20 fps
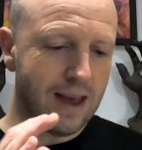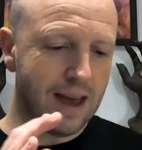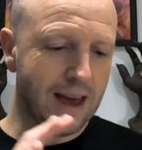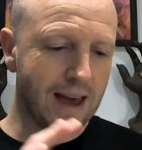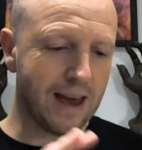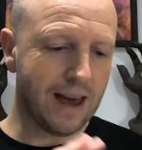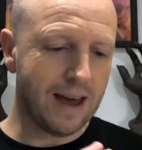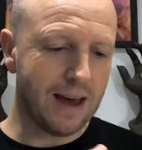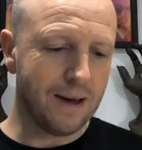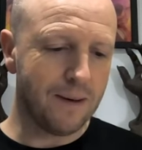
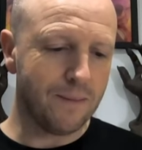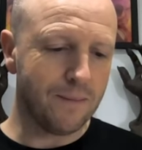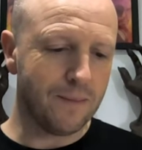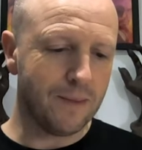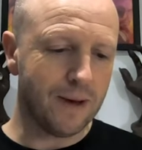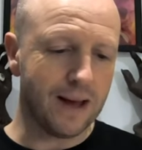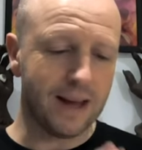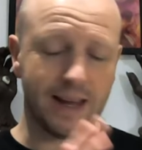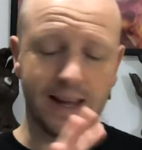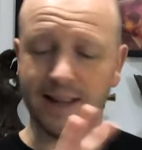
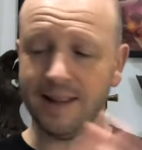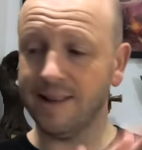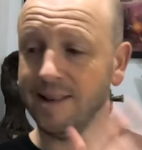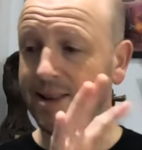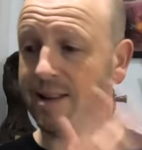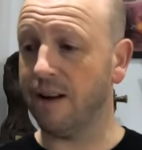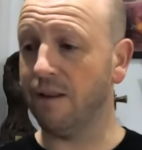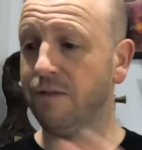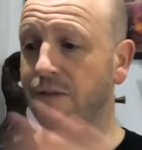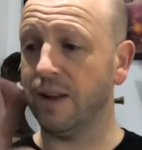Again,
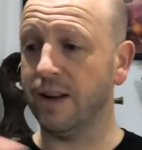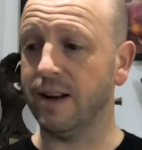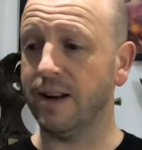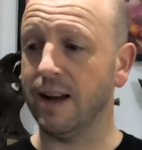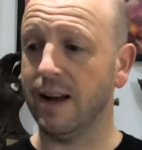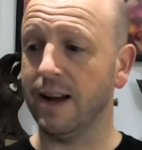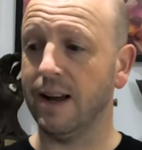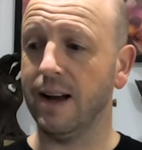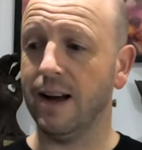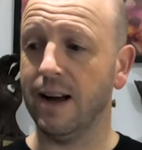stuff that
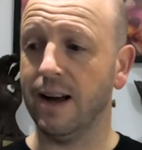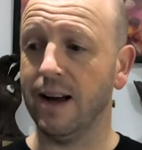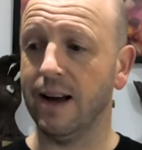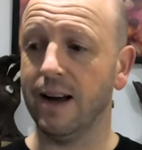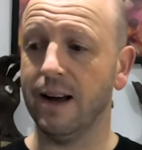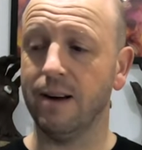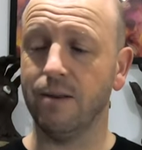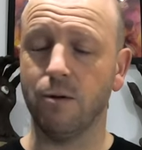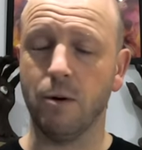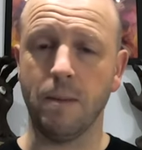
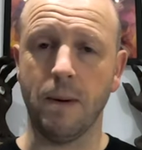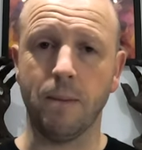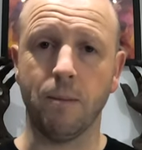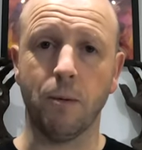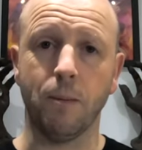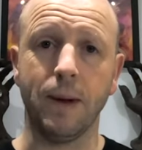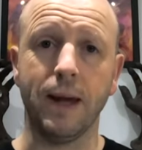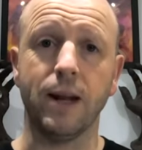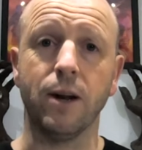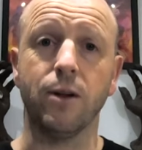I remember
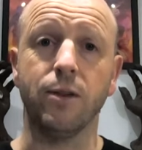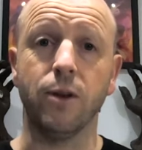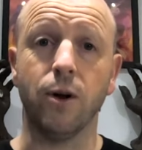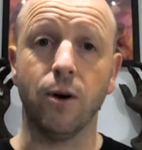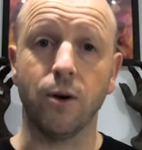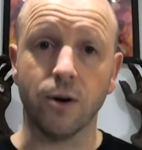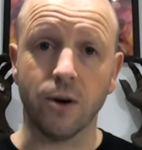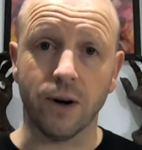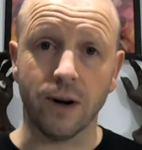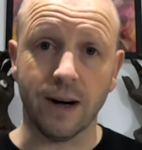being on the
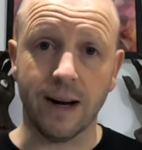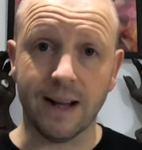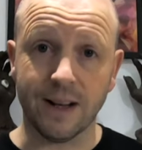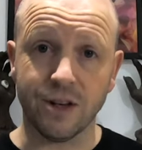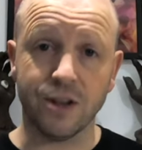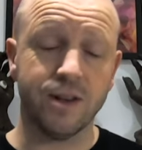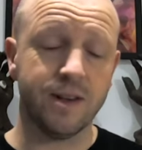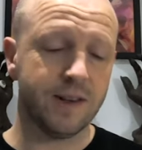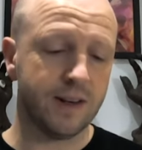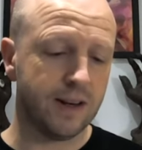Hong Kong
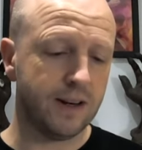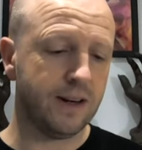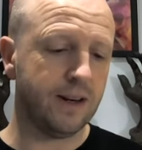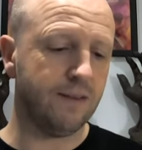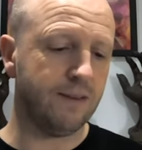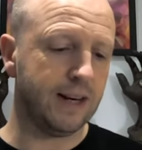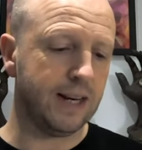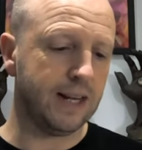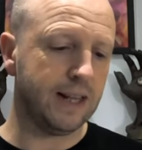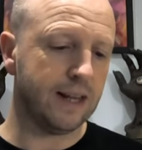Legends
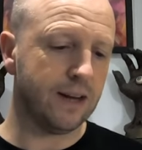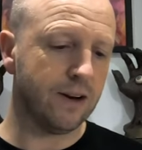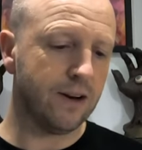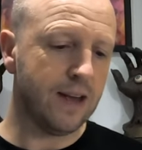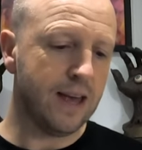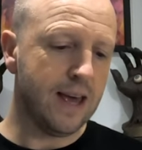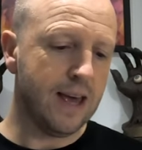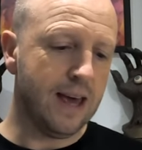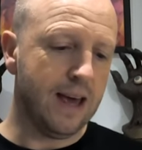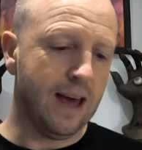DVD
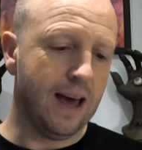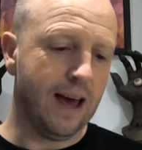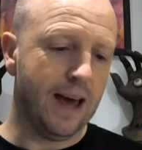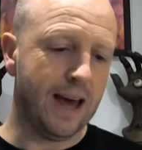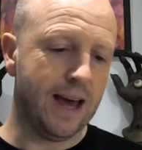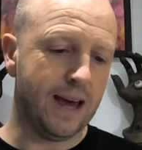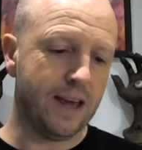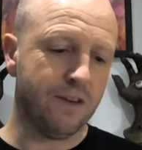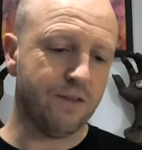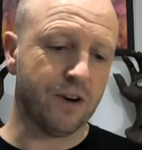
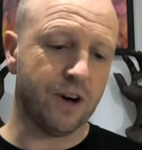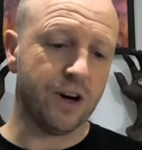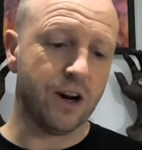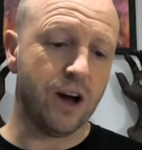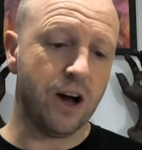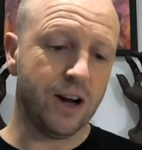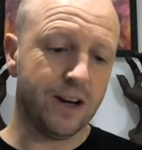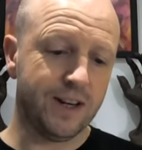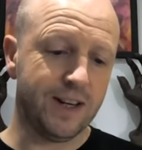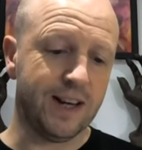there. You've got
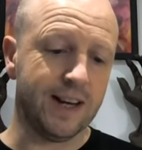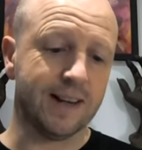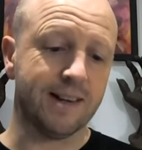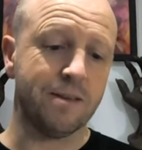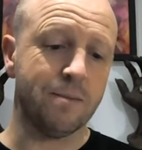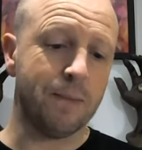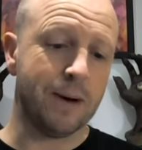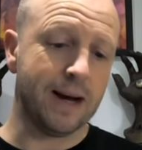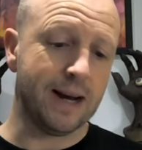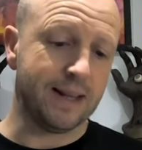outtakes
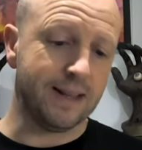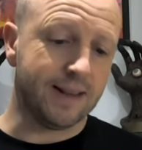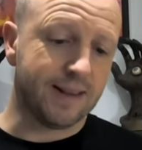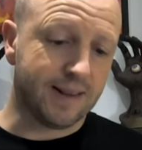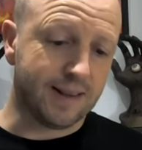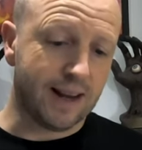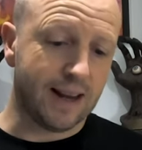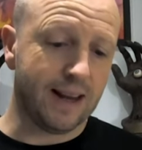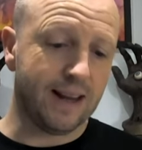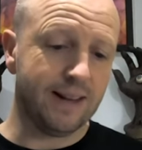and behind the
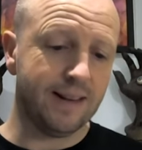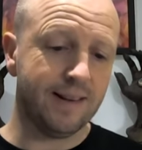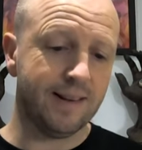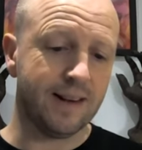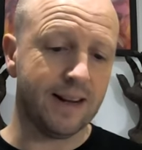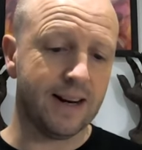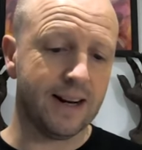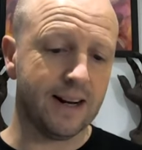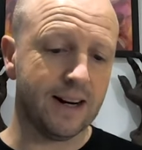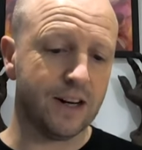scenes,
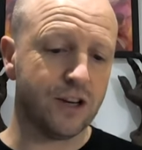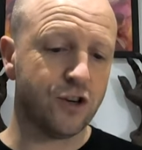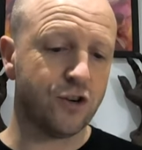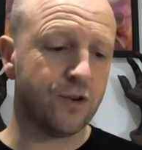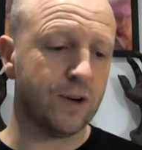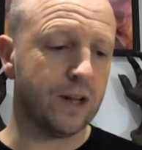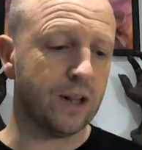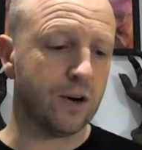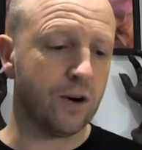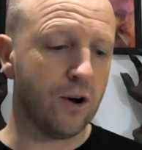an English
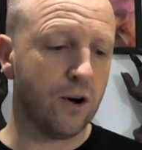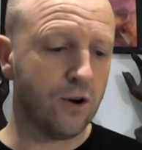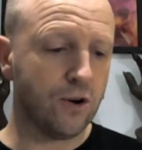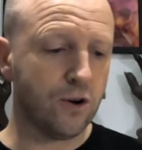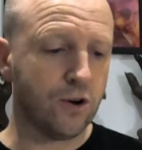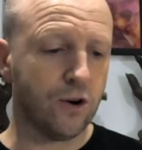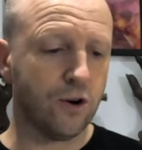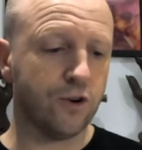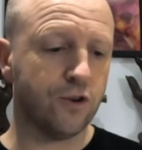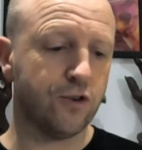trailer, a Hong
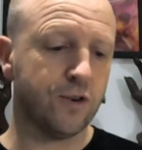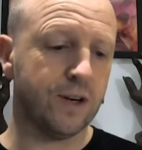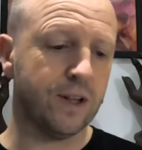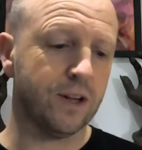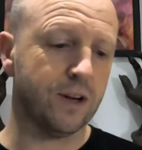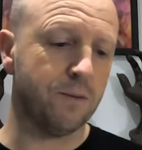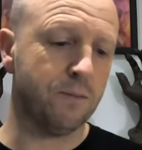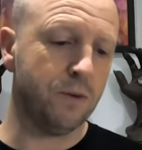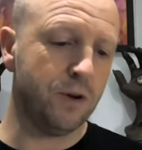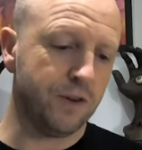Kong
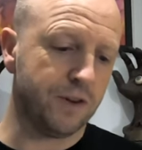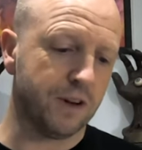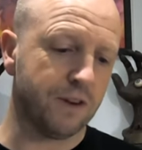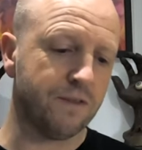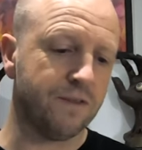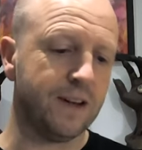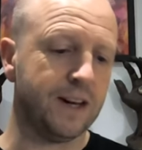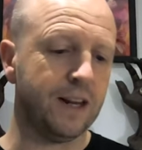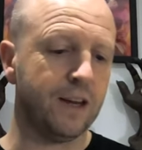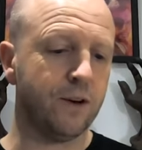trailer,
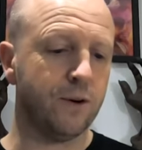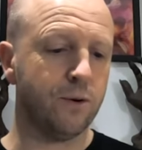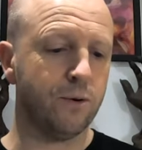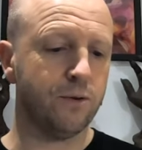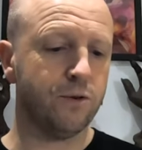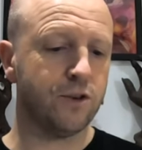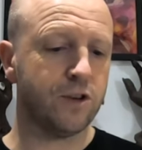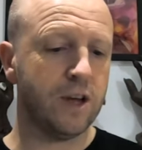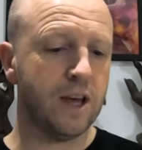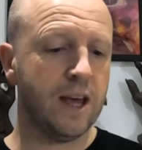music
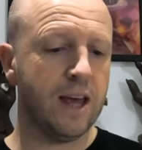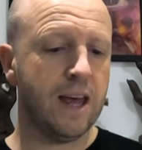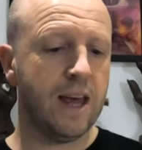videos,